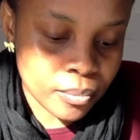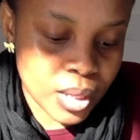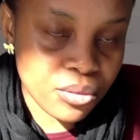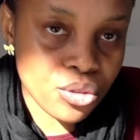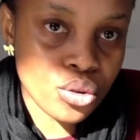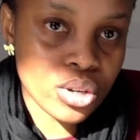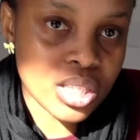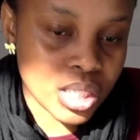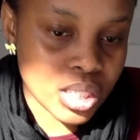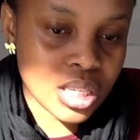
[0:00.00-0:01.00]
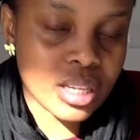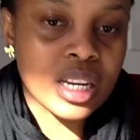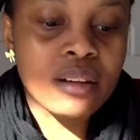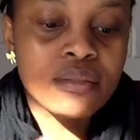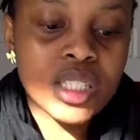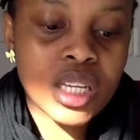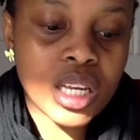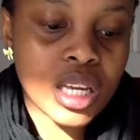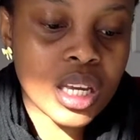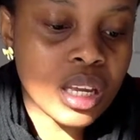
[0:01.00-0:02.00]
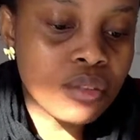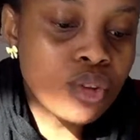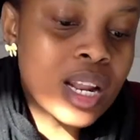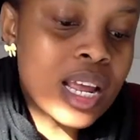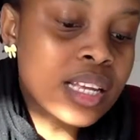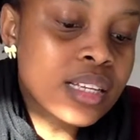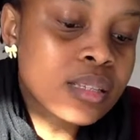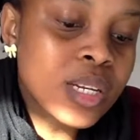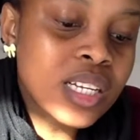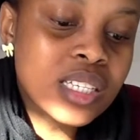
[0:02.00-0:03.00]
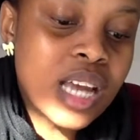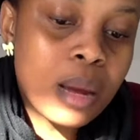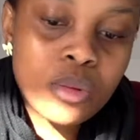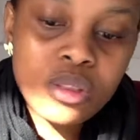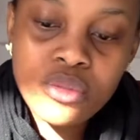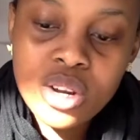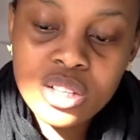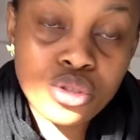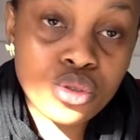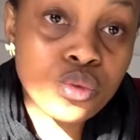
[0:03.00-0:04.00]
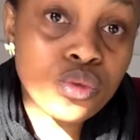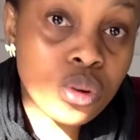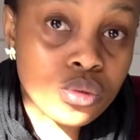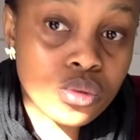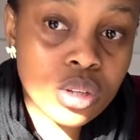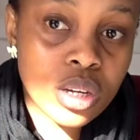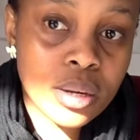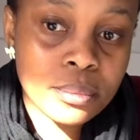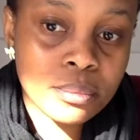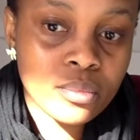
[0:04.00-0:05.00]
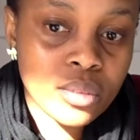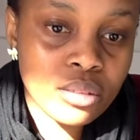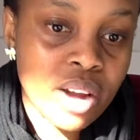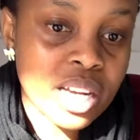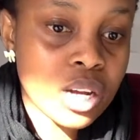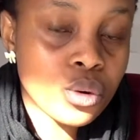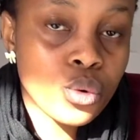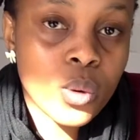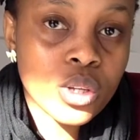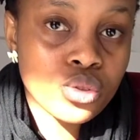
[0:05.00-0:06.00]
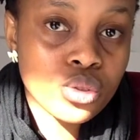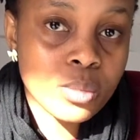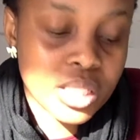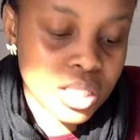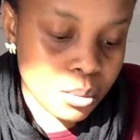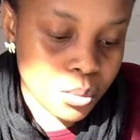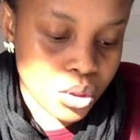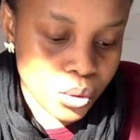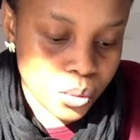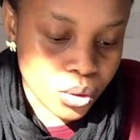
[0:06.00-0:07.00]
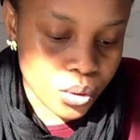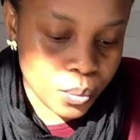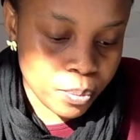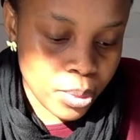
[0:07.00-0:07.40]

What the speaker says: If you love singing, if you like spending time with friends, do those. Find out who wants to spend time with you,